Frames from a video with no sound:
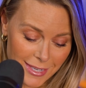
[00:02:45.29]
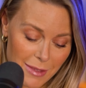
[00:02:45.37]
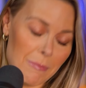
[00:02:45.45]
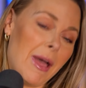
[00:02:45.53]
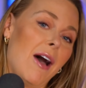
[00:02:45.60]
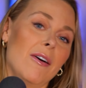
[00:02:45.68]

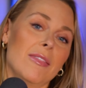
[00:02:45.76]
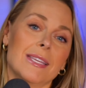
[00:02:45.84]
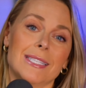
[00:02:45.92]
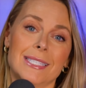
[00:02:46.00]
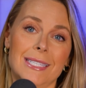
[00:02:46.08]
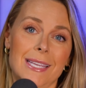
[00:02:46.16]
about the
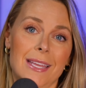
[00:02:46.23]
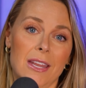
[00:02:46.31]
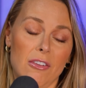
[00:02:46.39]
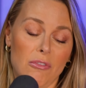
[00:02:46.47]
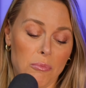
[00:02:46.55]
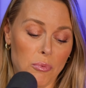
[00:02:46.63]
sin
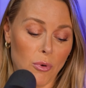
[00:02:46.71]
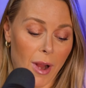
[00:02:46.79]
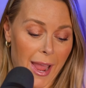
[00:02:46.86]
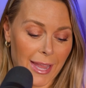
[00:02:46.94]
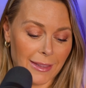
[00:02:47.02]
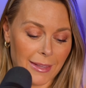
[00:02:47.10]
of
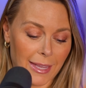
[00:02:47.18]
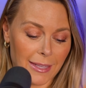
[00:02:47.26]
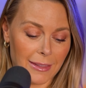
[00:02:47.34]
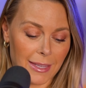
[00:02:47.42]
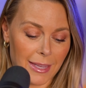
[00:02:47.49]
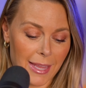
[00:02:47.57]
pride
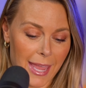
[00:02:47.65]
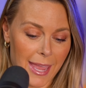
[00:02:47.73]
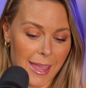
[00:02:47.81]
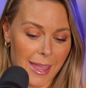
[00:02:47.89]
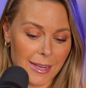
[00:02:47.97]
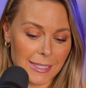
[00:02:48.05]
lately.
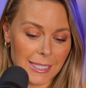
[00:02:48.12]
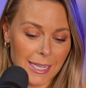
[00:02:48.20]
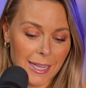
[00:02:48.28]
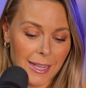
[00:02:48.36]
And